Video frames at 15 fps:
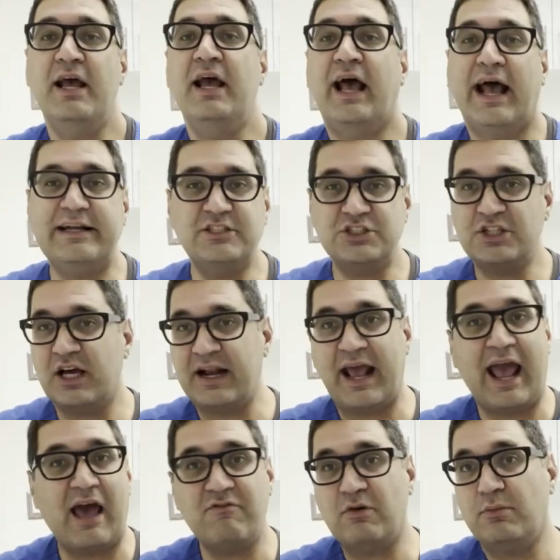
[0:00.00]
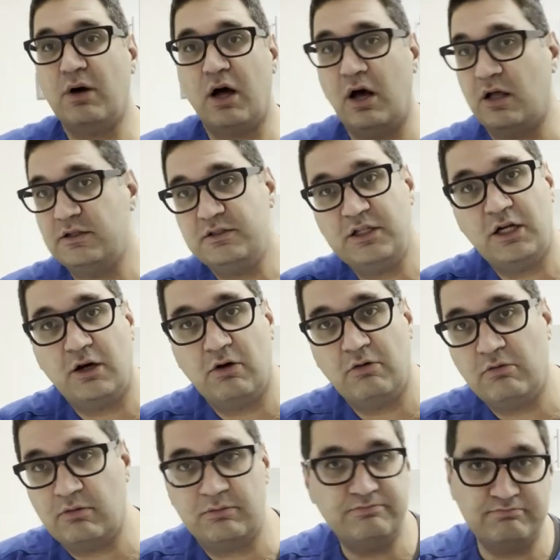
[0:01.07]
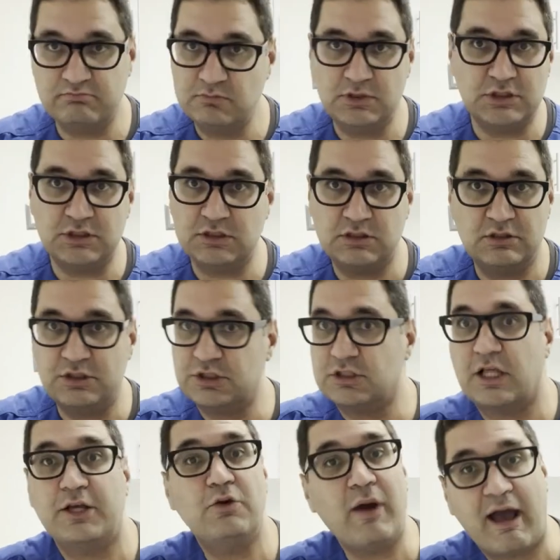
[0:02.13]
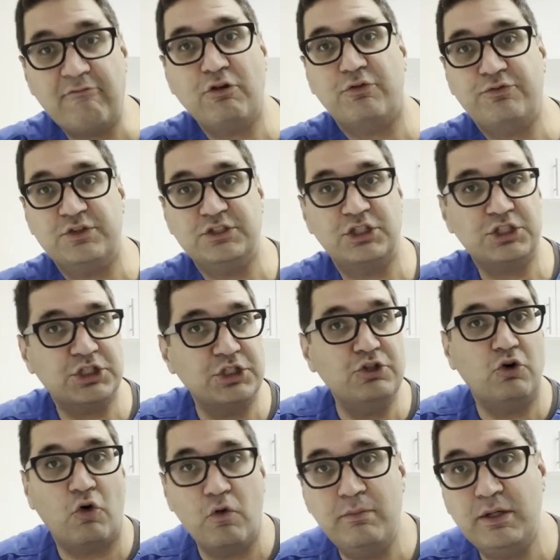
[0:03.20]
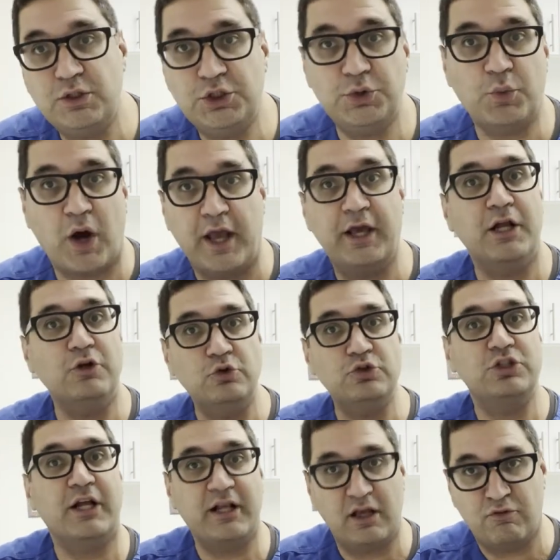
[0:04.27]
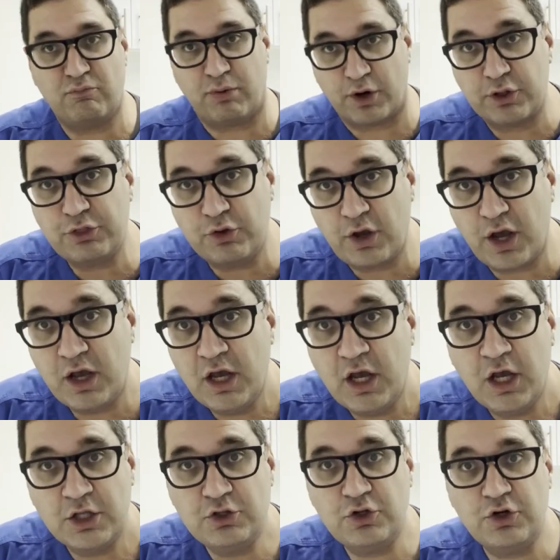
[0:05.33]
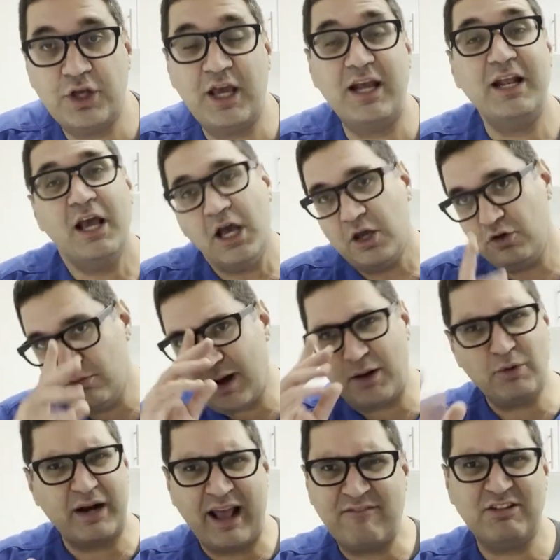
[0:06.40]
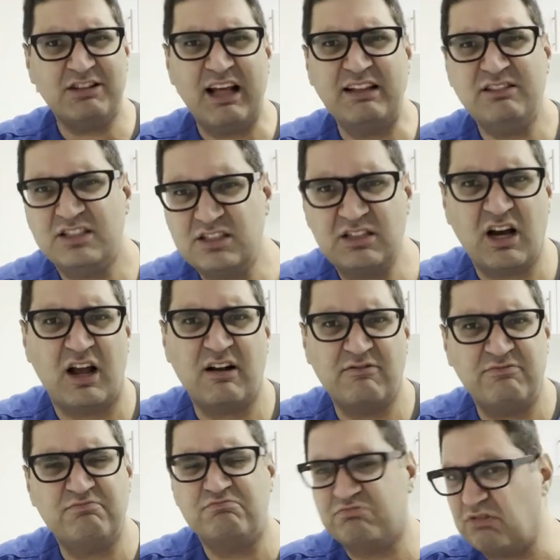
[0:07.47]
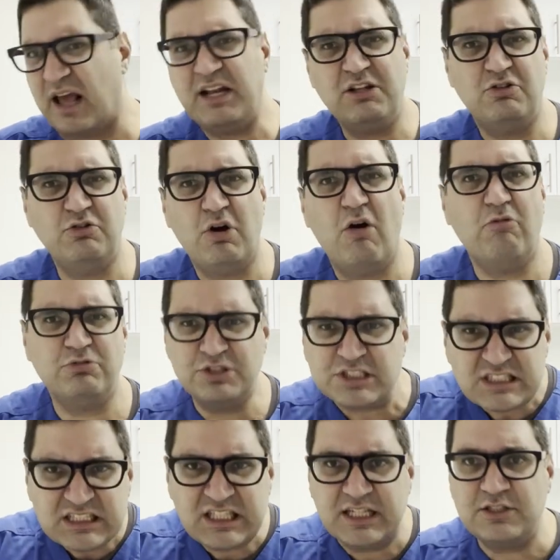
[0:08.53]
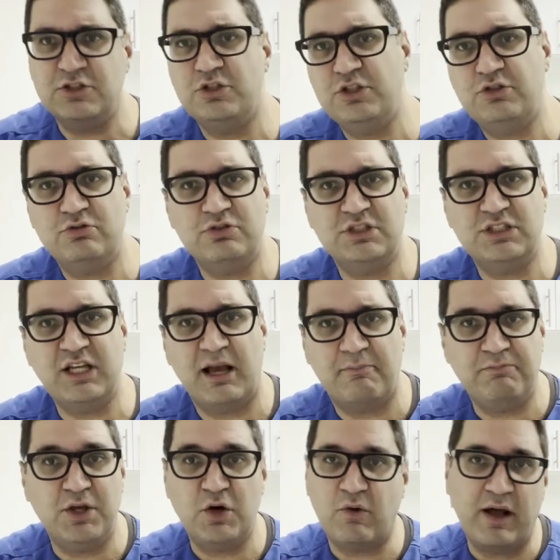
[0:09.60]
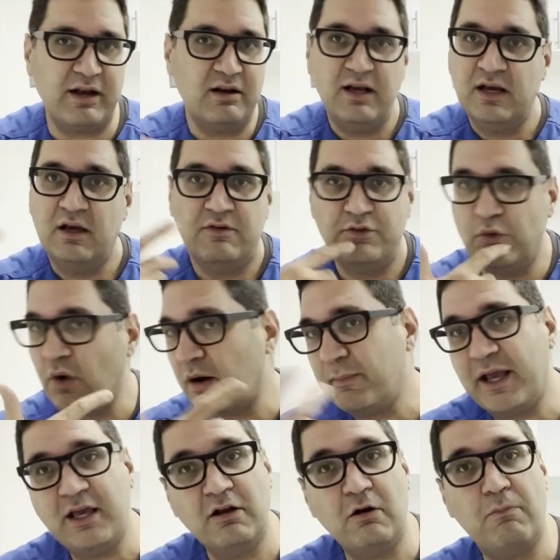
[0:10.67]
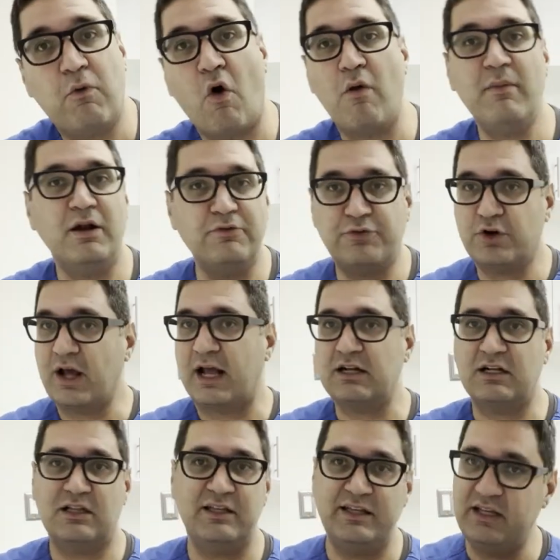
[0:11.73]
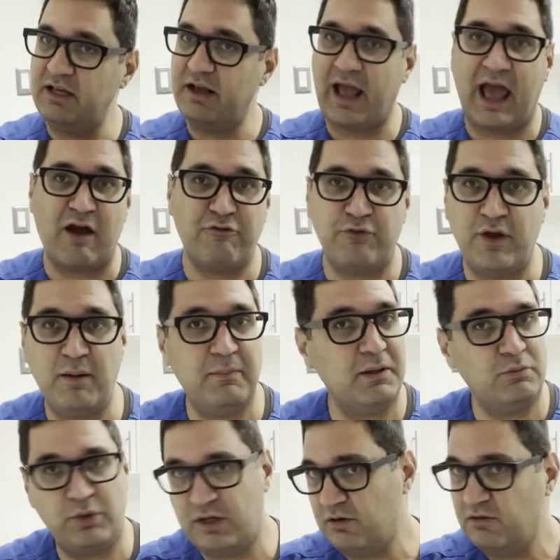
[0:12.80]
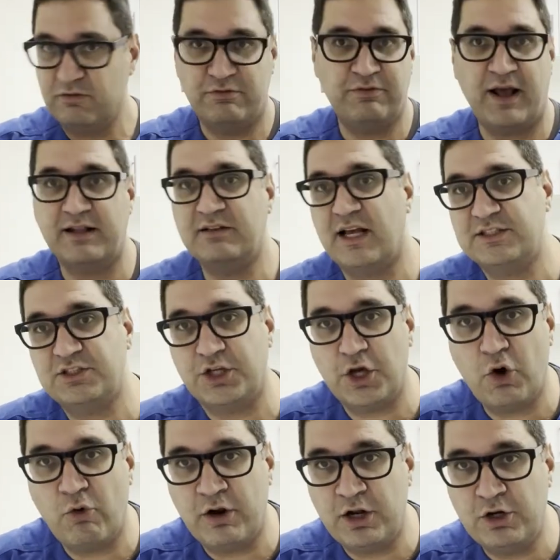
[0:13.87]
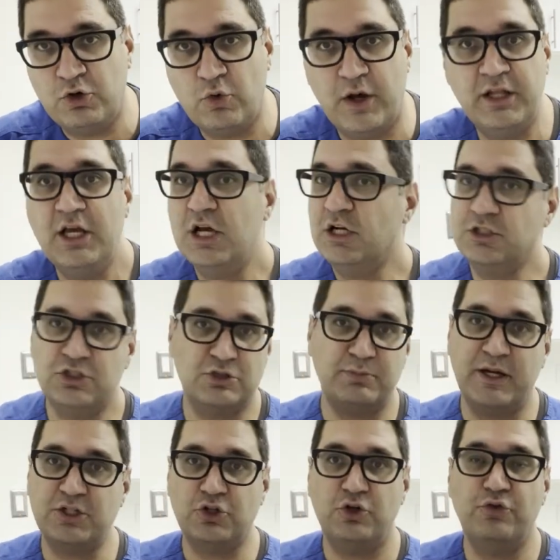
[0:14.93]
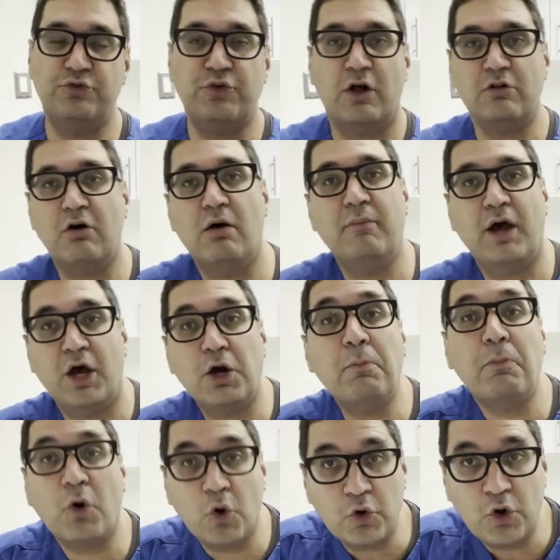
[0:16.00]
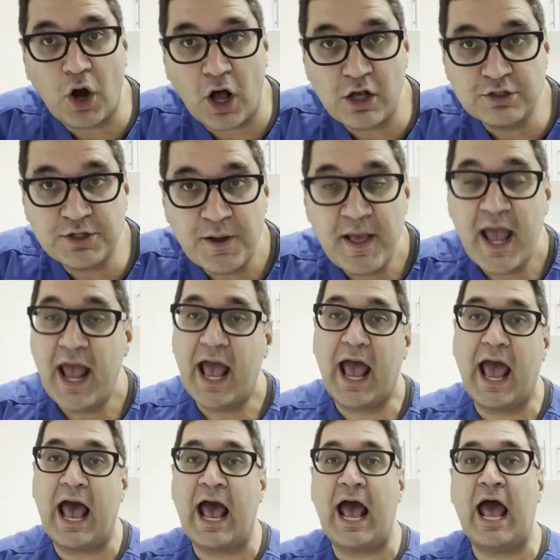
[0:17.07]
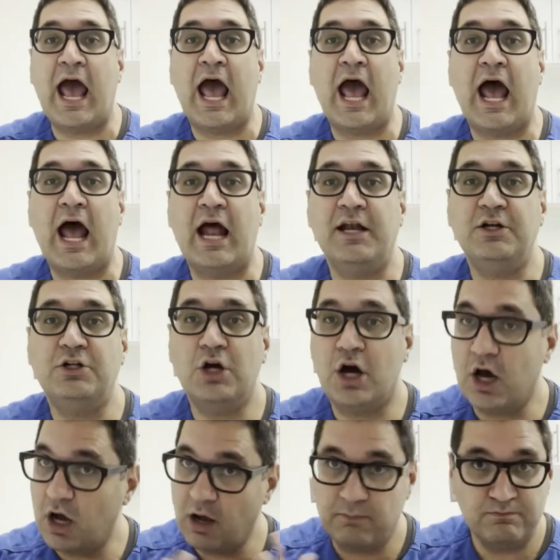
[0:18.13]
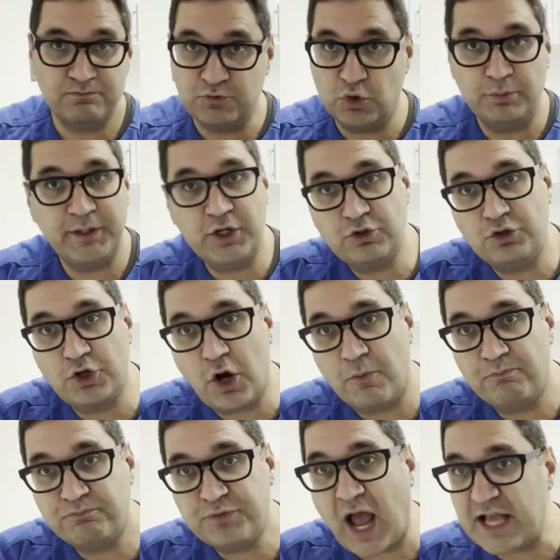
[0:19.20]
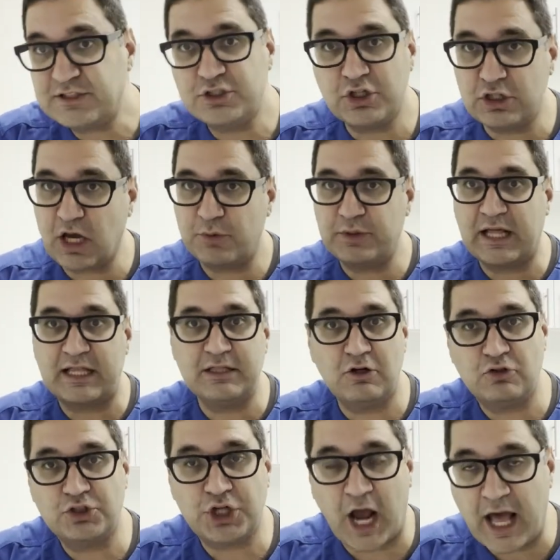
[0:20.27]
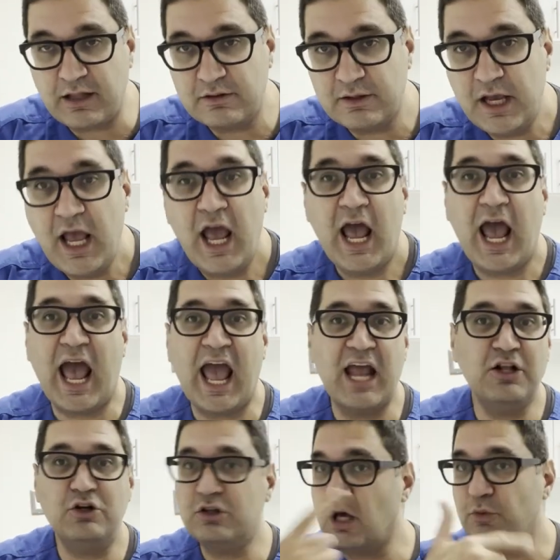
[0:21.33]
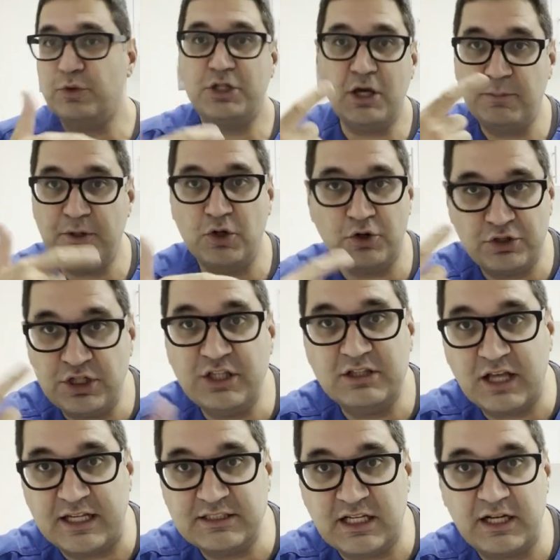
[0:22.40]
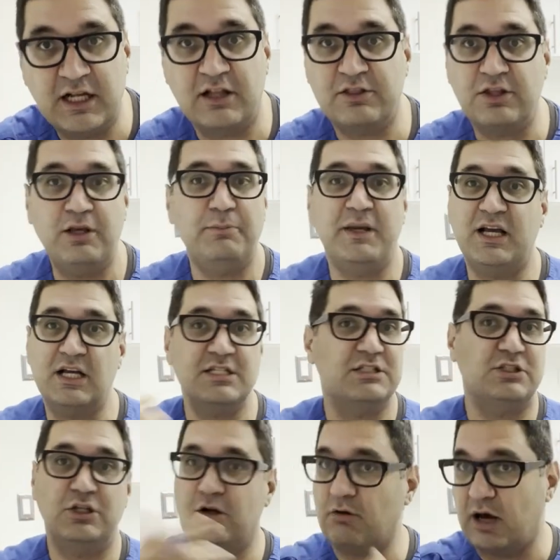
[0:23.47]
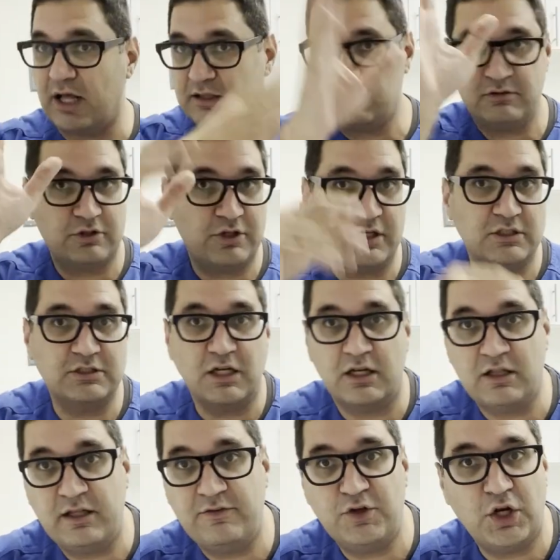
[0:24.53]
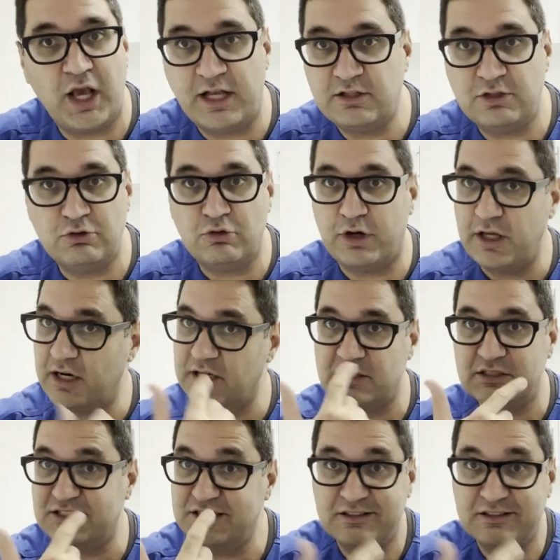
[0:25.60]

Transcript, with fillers: and just kind of have them on, you know, just, just like you have your physician, your OBGYN who's going to give birth to, you, to your kid, you might want to have a dentist kind of ready to go just in case you need to see him, you know, and if you want to make an appointment for that cleaning halfway in between, fantastic, go ahead and do it. Just make sure you follow all my other protocols and um, you'll be good to go. Guys, good luck with that little child and good luck with keeping your teeth nice and healthy because you know what? Your kid's going to leave you in 18, 20 years.